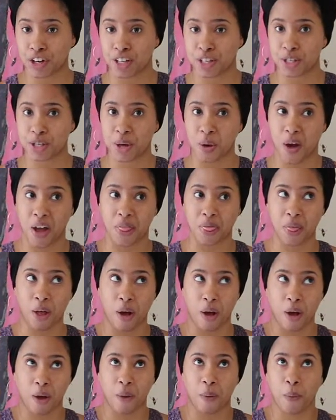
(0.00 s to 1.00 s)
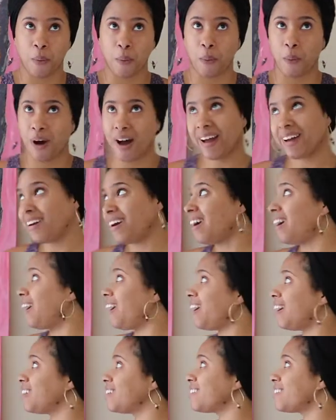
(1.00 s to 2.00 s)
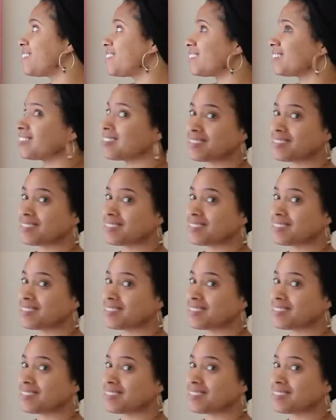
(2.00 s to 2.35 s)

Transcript: and so I thought, why not